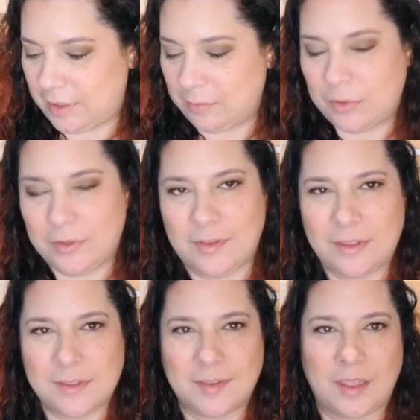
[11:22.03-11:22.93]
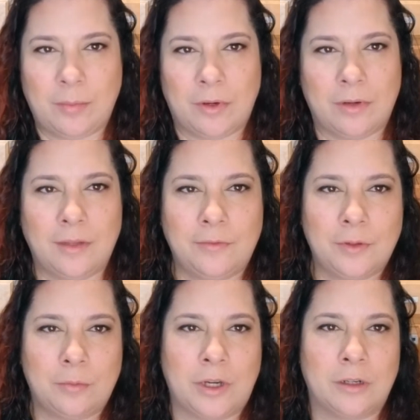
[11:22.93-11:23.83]
I mostly just keep it around for
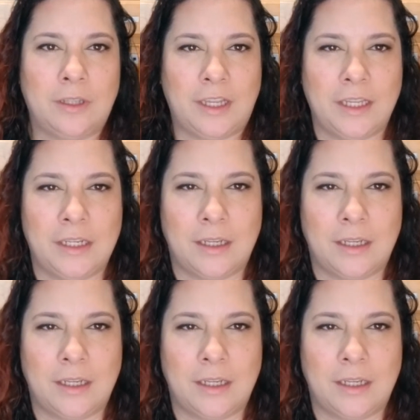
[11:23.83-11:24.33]
the waterline.